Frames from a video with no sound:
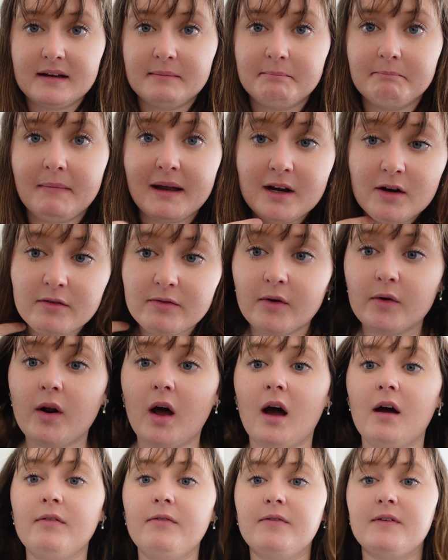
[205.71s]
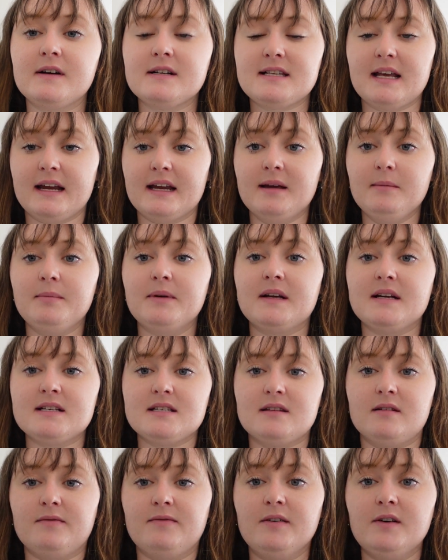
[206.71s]
microphone off for a second,
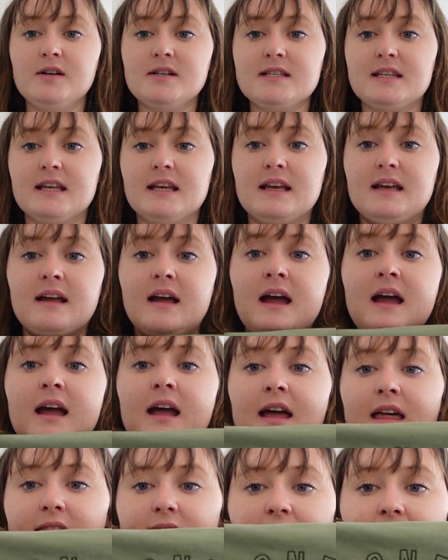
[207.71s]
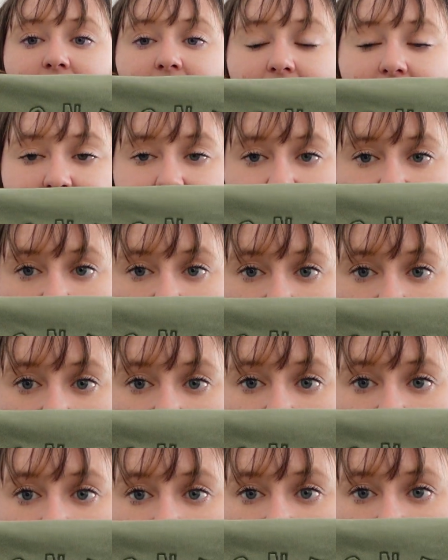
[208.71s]
because the first thing that
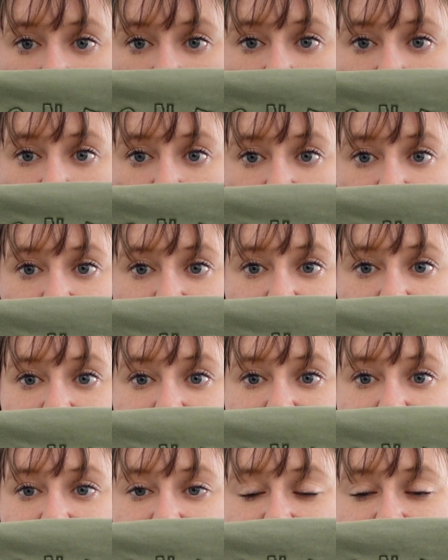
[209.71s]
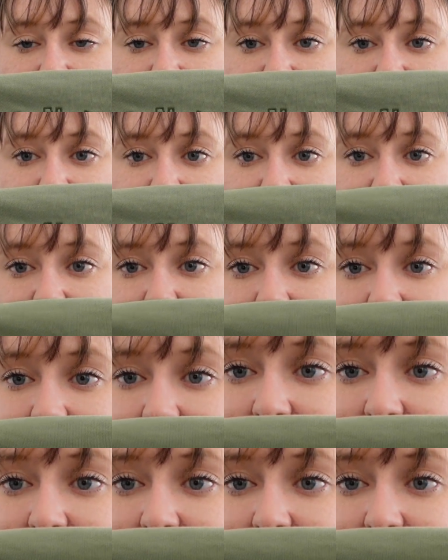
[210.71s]
I purchased is this